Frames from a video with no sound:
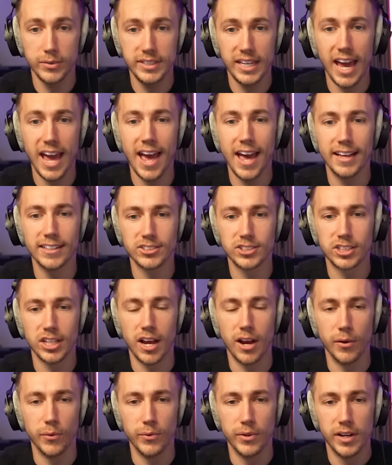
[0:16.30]
yeah.
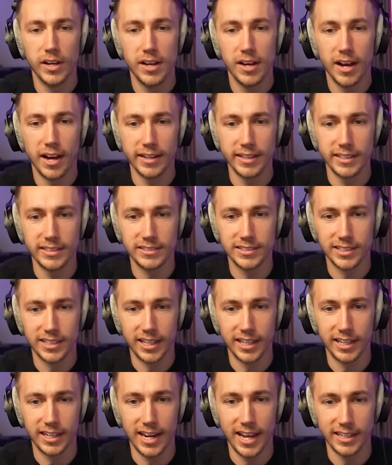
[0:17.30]
So, I need to
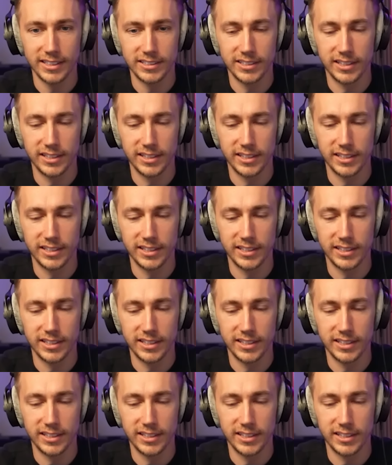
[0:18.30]
connect